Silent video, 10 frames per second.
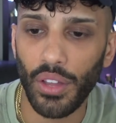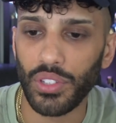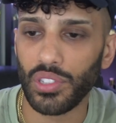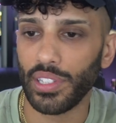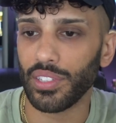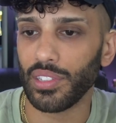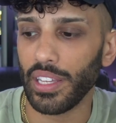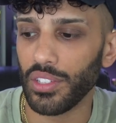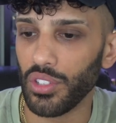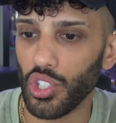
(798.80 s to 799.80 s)
on this list,
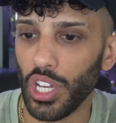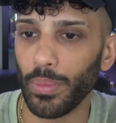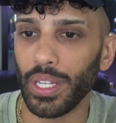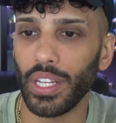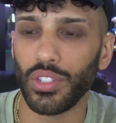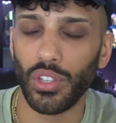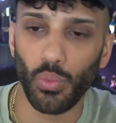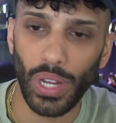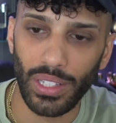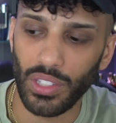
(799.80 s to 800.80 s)
ladies and gentlemen, is a
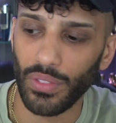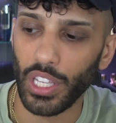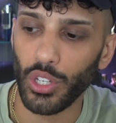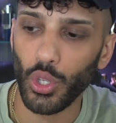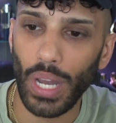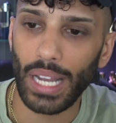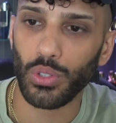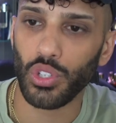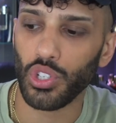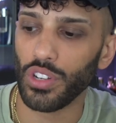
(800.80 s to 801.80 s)
relatively new
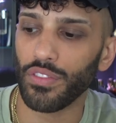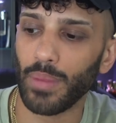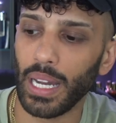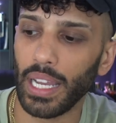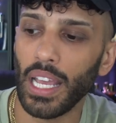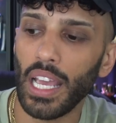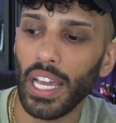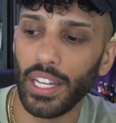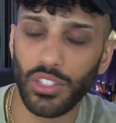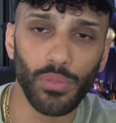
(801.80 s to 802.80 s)
acquisition of mine,
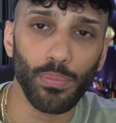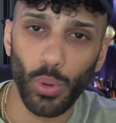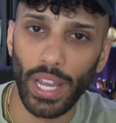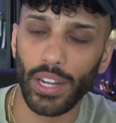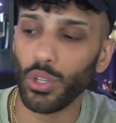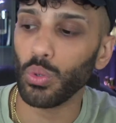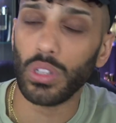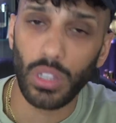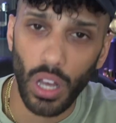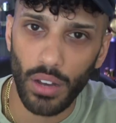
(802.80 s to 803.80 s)
and it's a brand new
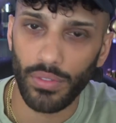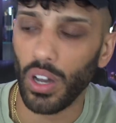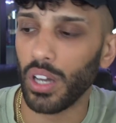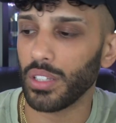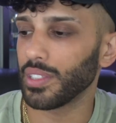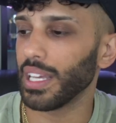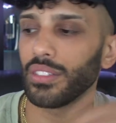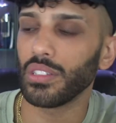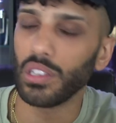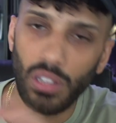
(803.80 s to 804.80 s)
love. Honestly,
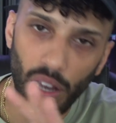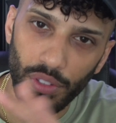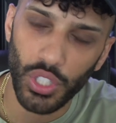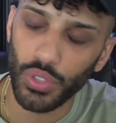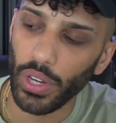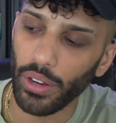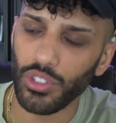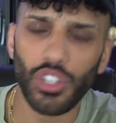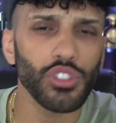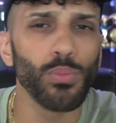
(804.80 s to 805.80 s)
I love this
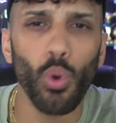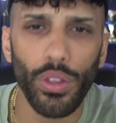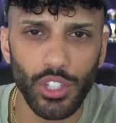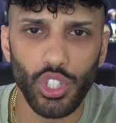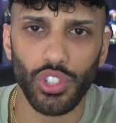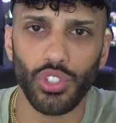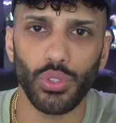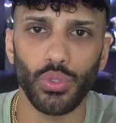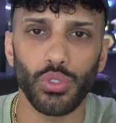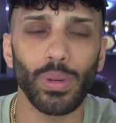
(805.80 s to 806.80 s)
fragrance. It's more than just
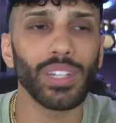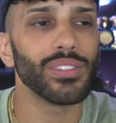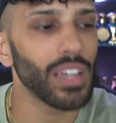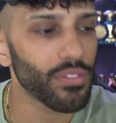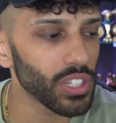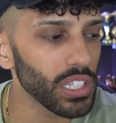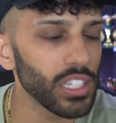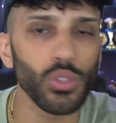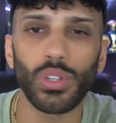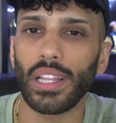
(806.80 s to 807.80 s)
oud, but it definitely
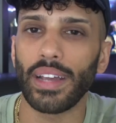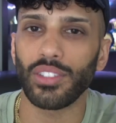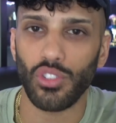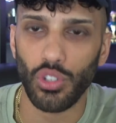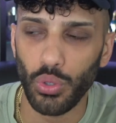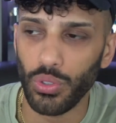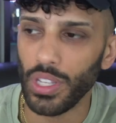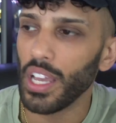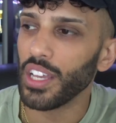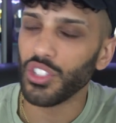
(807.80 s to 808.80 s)
utilizes
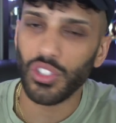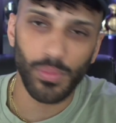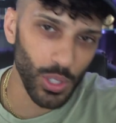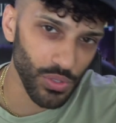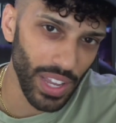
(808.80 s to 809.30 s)
oud. Smells